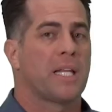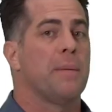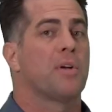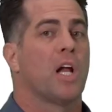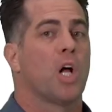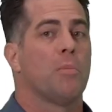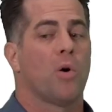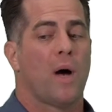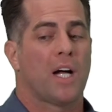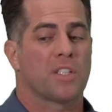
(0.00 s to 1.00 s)
keep your
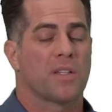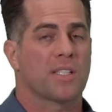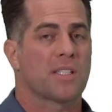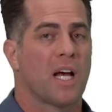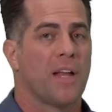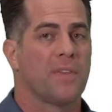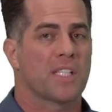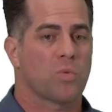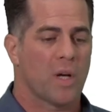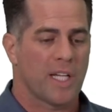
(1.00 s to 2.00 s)
elbow out to the side
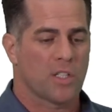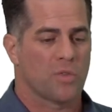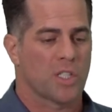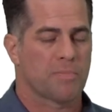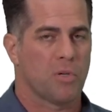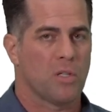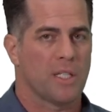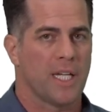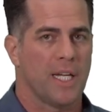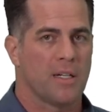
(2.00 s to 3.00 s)
this way. Don't just pull
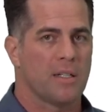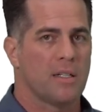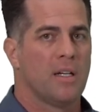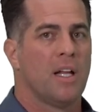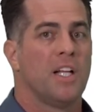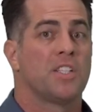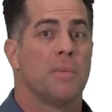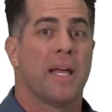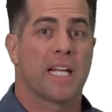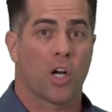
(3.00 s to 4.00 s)
in here. To
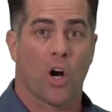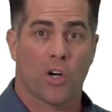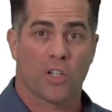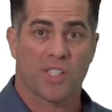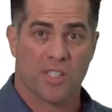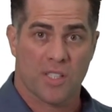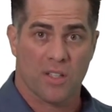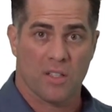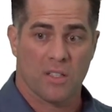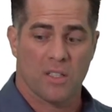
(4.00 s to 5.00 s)
make it harder
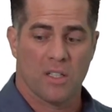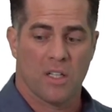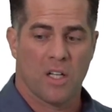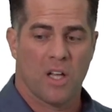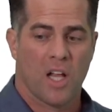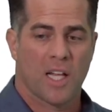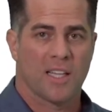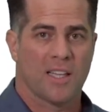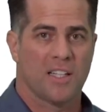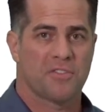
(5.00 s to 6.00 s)
still,
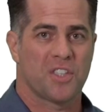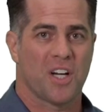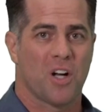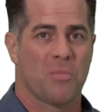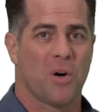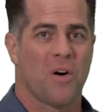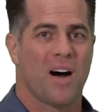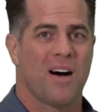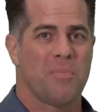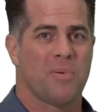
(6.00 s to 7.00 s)
lift your elbow
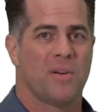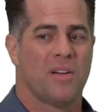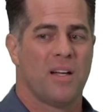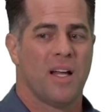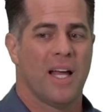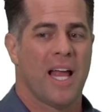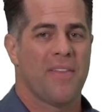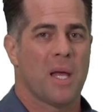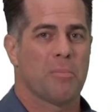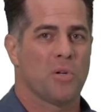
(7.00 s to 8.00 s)
up
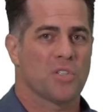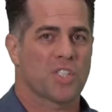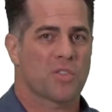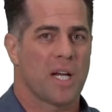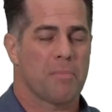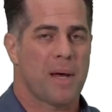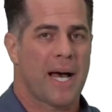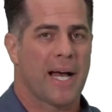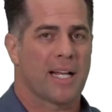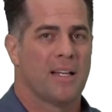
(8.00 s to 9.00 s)
and then pull straight
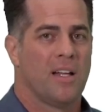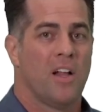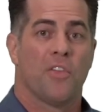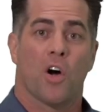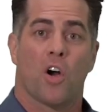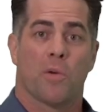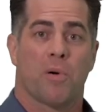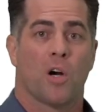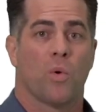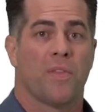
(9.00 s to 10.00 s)
back. The hard
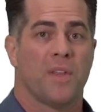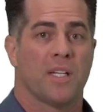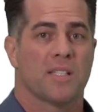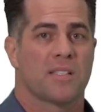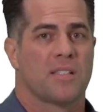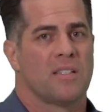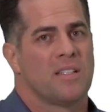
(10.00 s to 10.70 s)
part with this